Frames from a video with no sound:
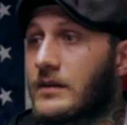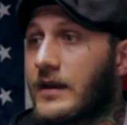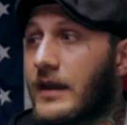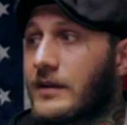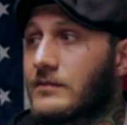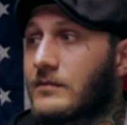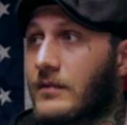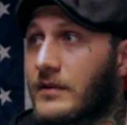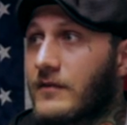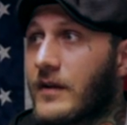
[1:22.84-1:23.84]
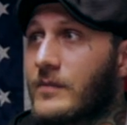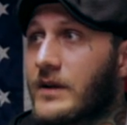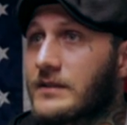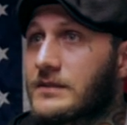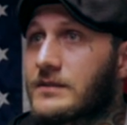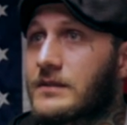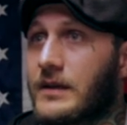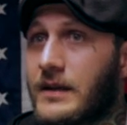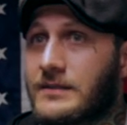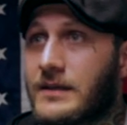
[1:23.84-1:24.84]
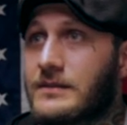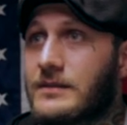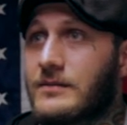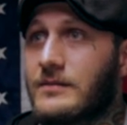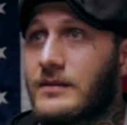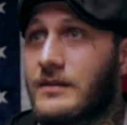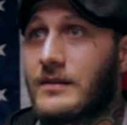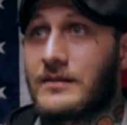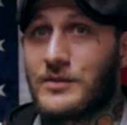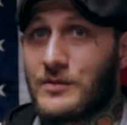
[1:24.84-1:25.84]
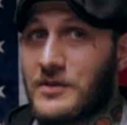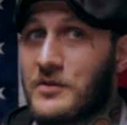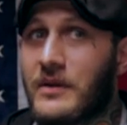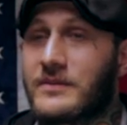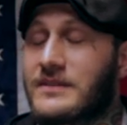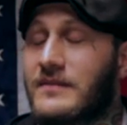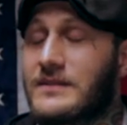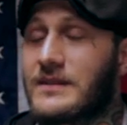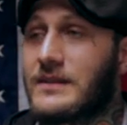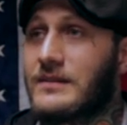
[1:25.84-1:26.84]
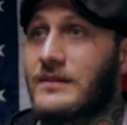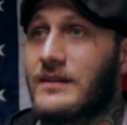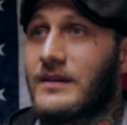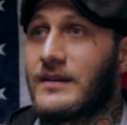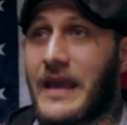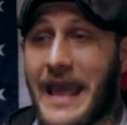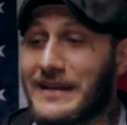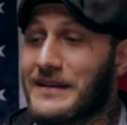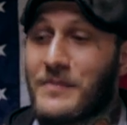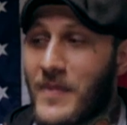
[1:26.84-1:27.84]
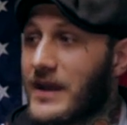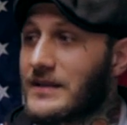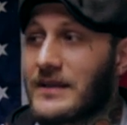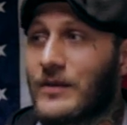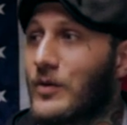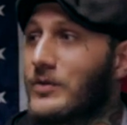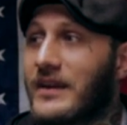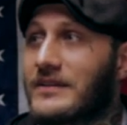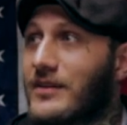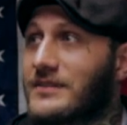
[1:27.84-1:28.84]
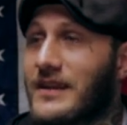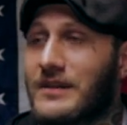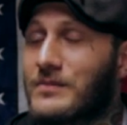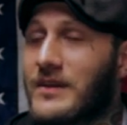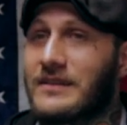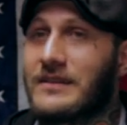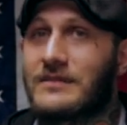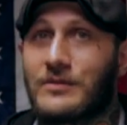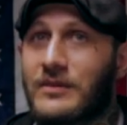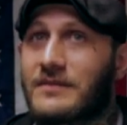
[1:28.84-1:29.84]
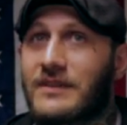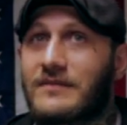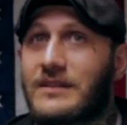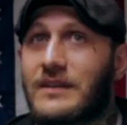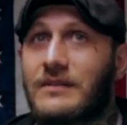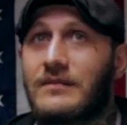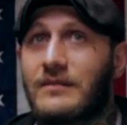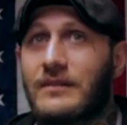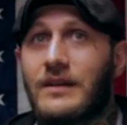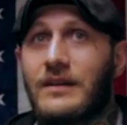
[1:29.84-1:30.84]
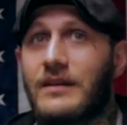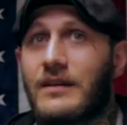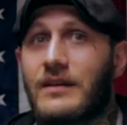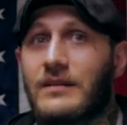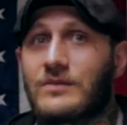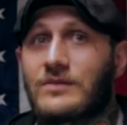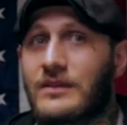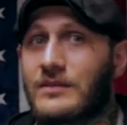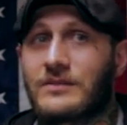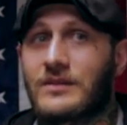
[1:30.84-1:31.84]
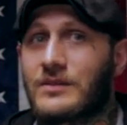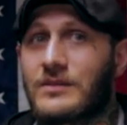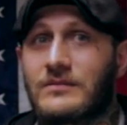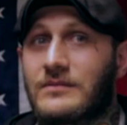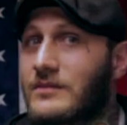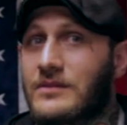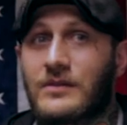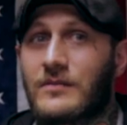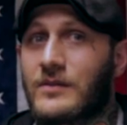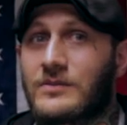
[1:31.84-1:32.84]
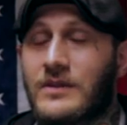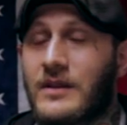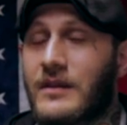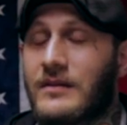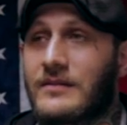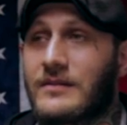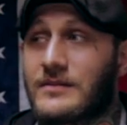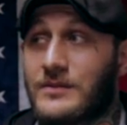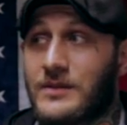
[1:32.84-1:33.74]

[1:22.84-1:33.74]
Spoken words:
And I had $35 and I got tattooed, and the dude knew I was 17, handed him my ID, whole nine yards, handed my ID, knew I was 17. And he was like, don't tell your folks where you got it. And I said,